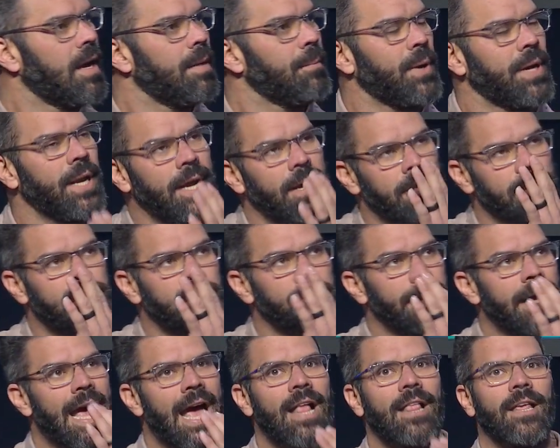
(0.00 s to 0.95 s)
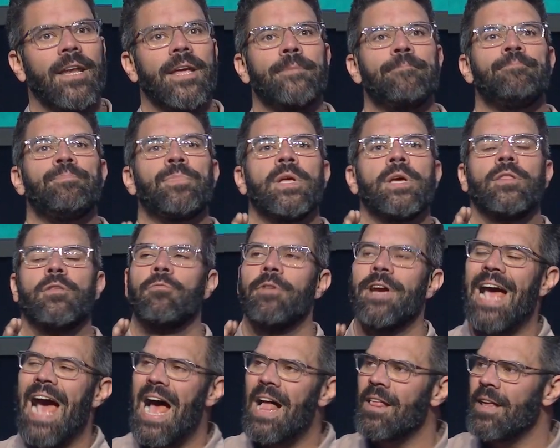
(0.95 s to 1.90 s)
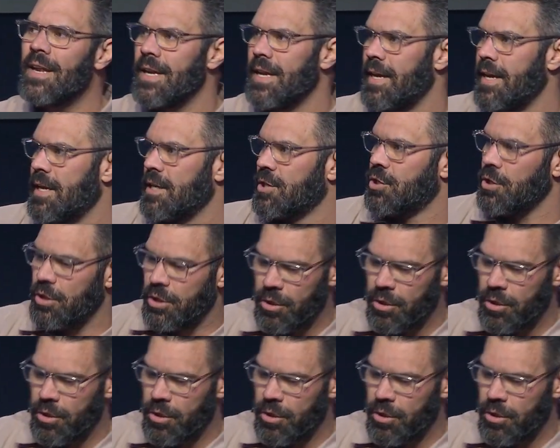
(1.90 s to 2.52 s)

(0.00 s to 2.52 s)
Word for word: But here's the reality the reality is,